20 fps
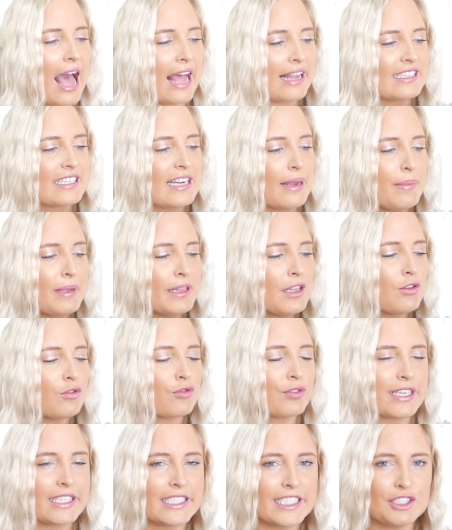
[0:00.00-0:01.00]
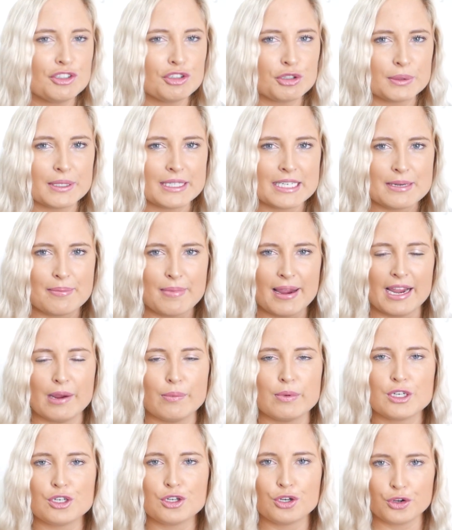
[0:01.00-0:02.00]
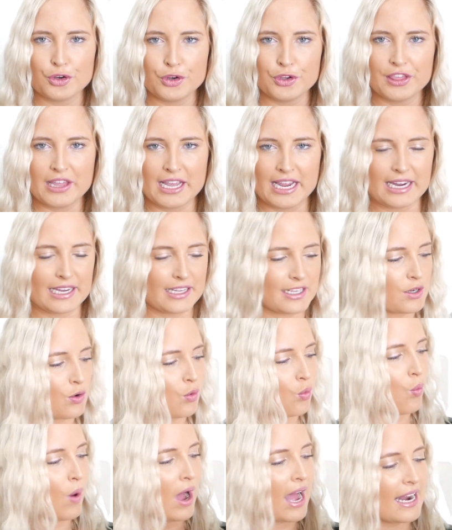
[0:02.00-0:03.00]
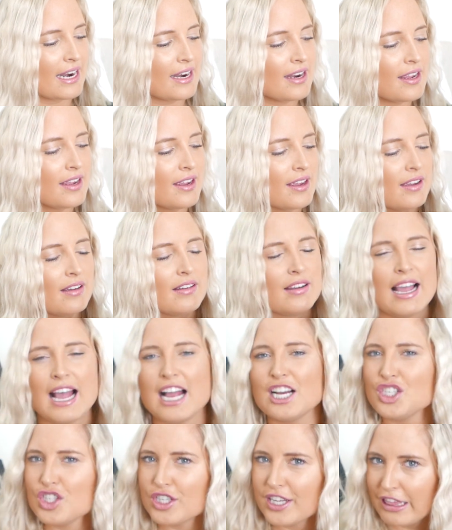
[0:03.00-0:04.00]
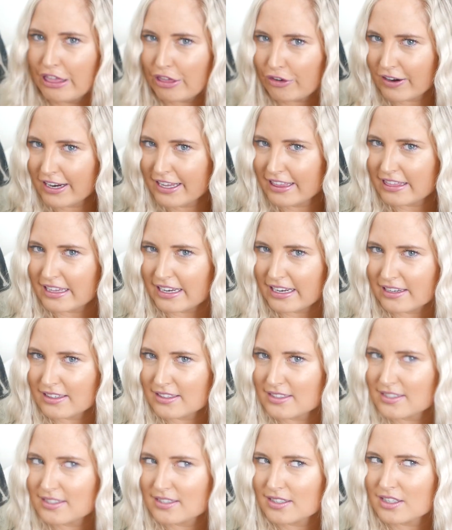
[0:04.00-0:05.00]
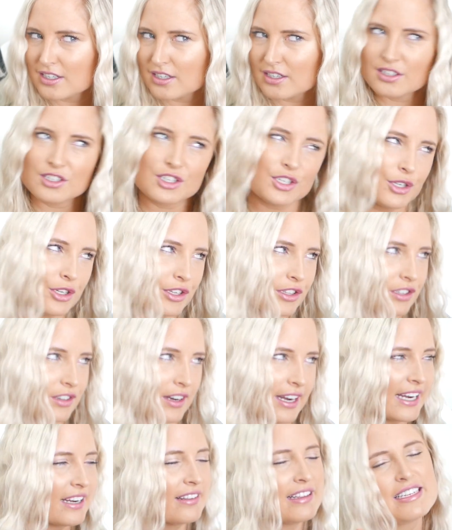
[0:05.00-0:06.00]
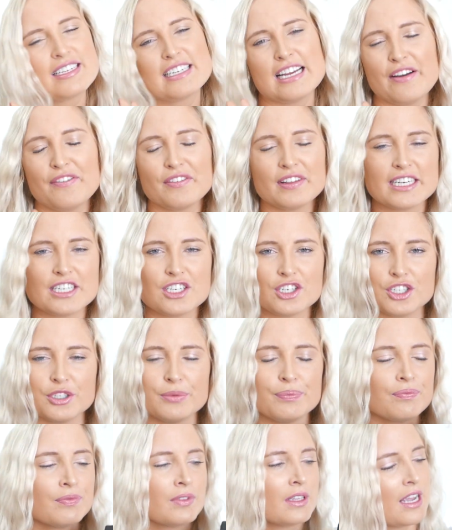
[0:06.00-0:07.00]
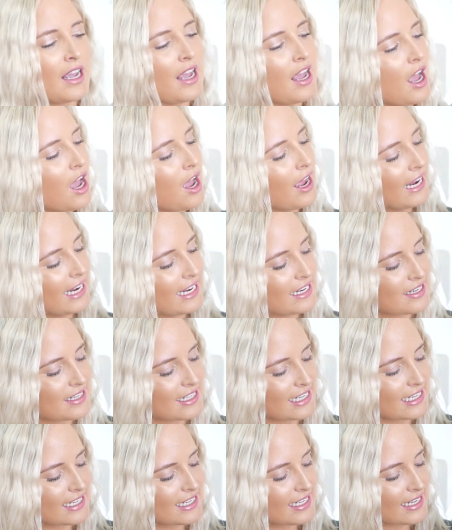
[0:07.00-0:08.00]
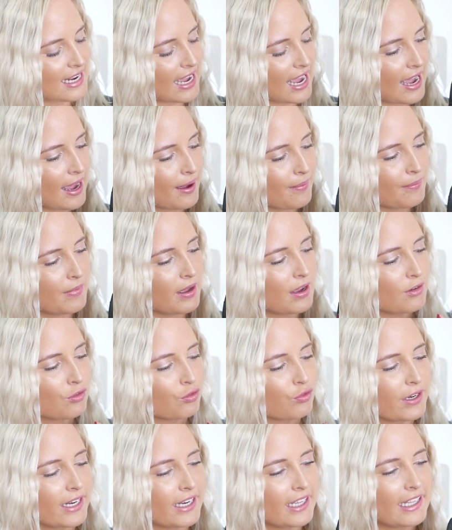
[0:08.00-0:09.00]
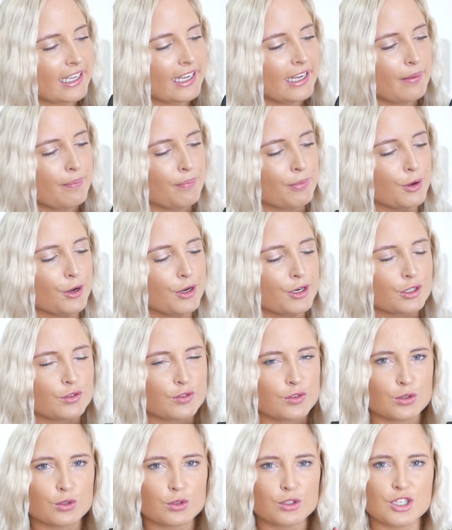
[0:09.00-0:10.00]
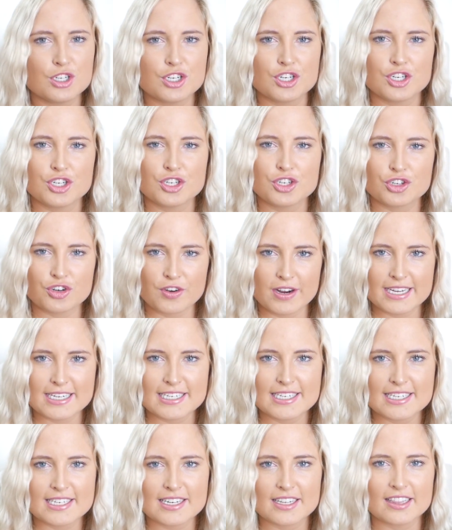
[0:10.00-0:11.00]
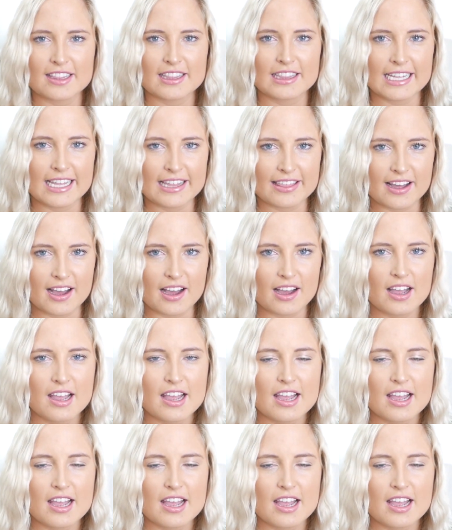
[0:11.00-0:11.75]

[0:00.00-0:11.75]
And something that really drew it to me were two things. One, actually three things, two, three, there's definitely two, is this um, really beautiful distressed leather.